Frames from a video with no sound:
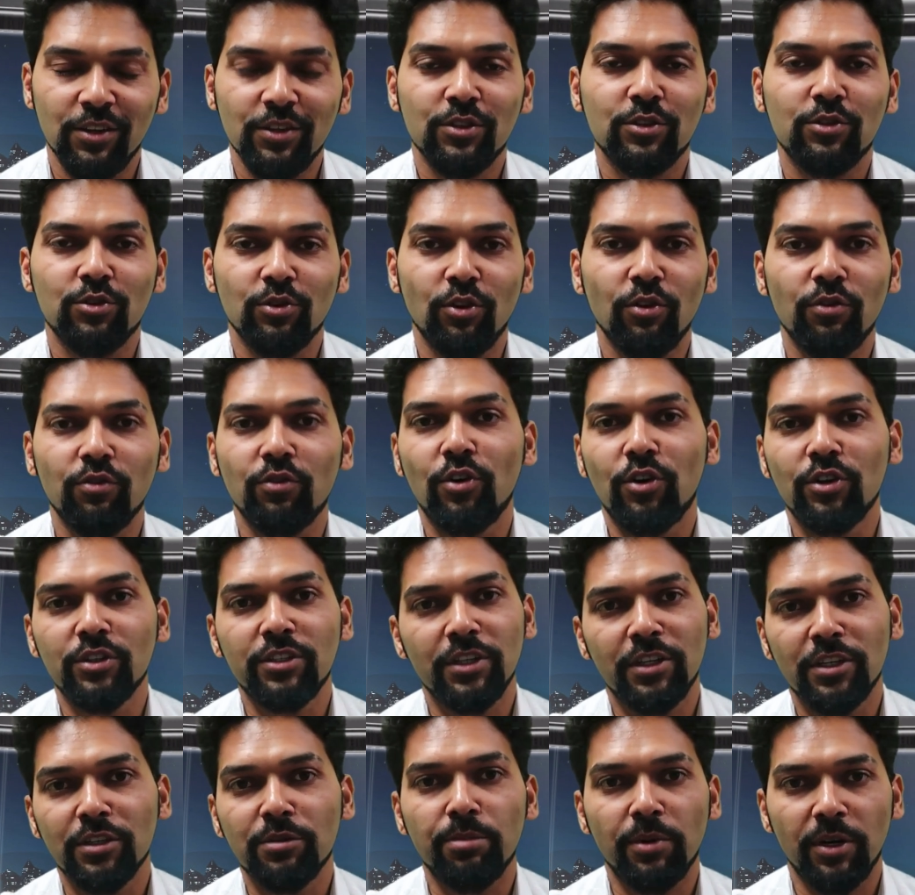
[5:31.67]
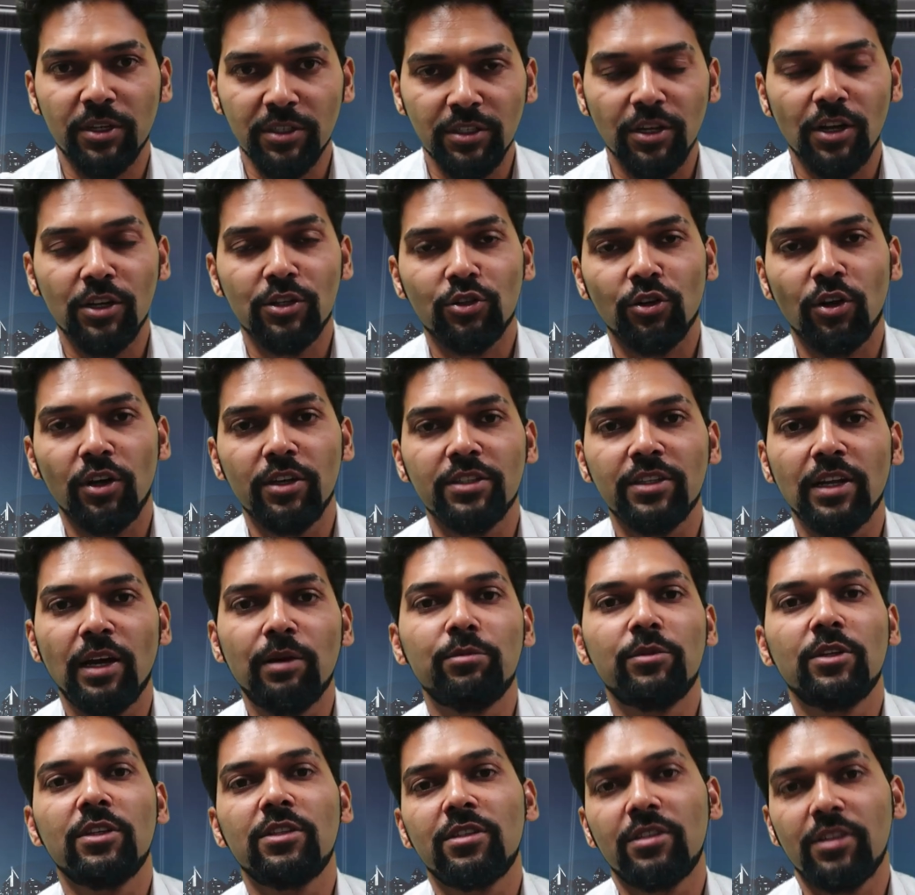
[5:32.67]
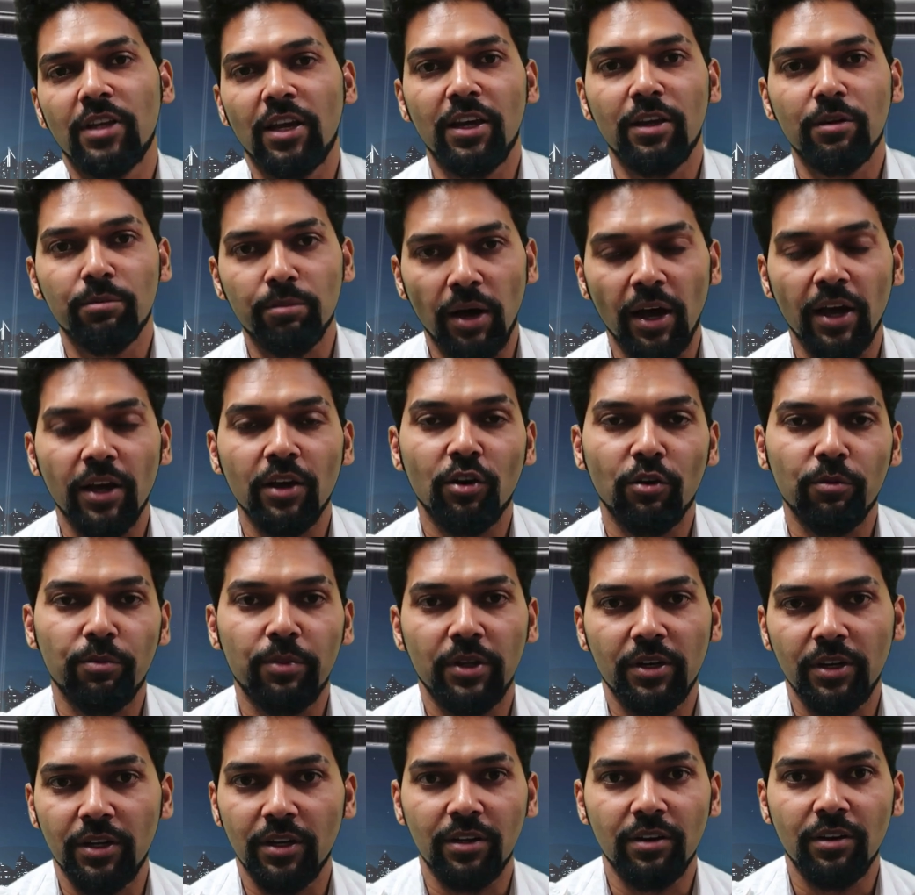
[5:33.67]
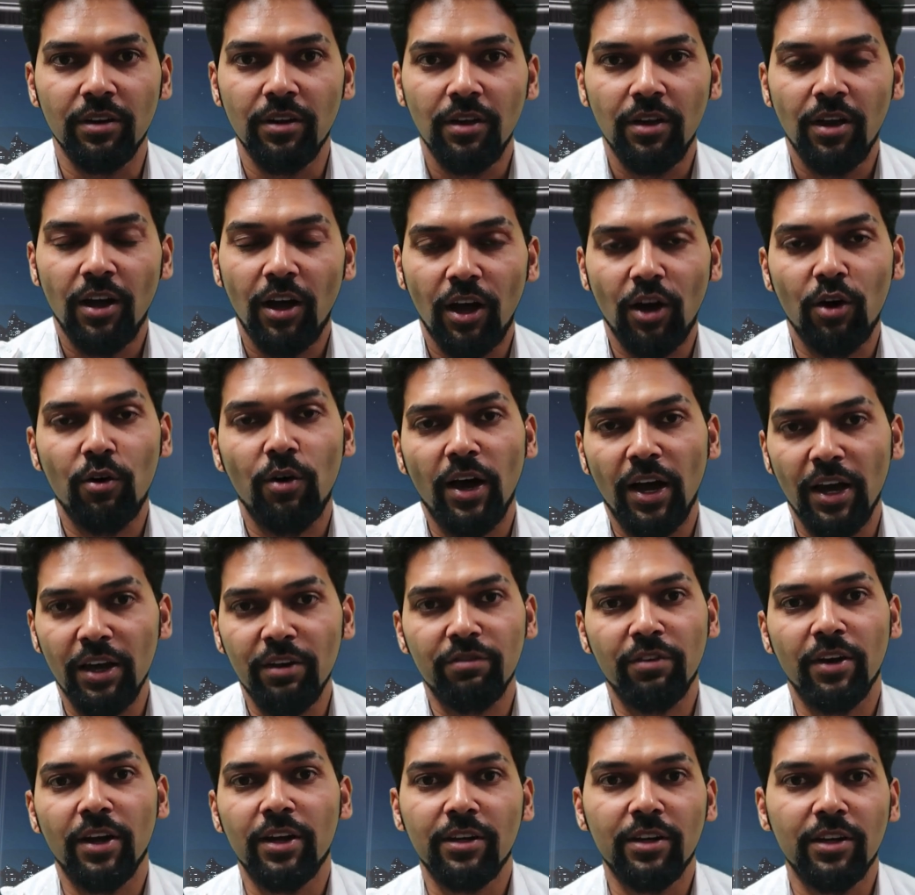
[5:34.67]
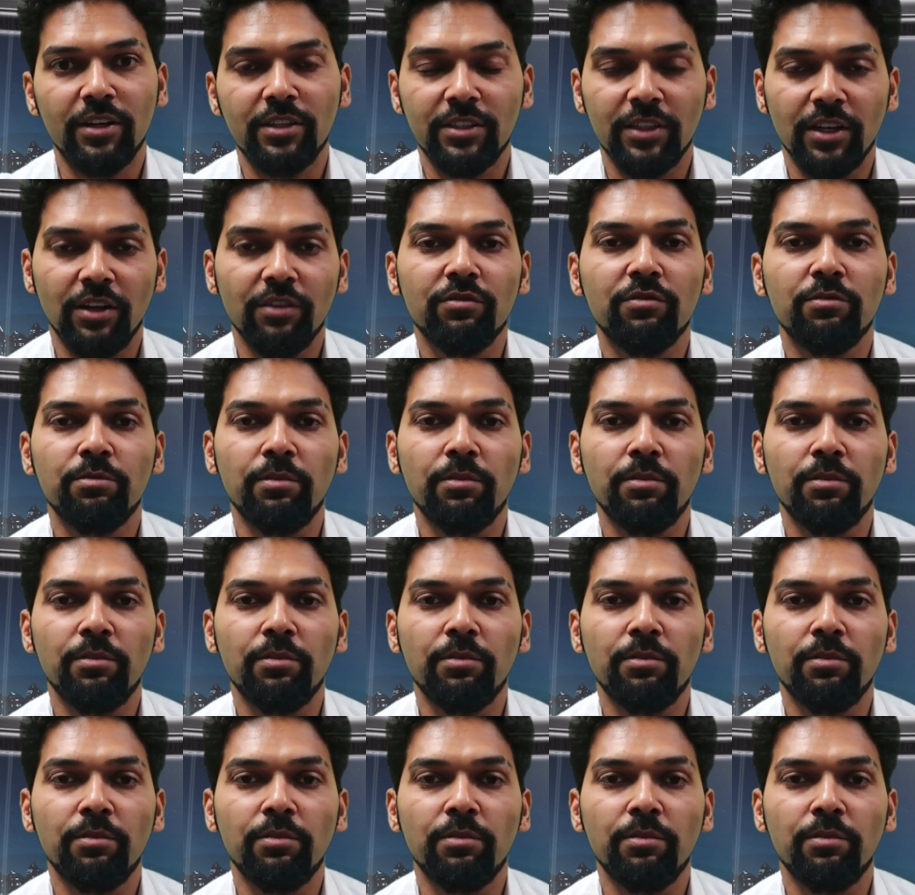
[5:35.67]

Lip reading: So of course it is personal choice. I'm just saying my opinion, how I find it safe.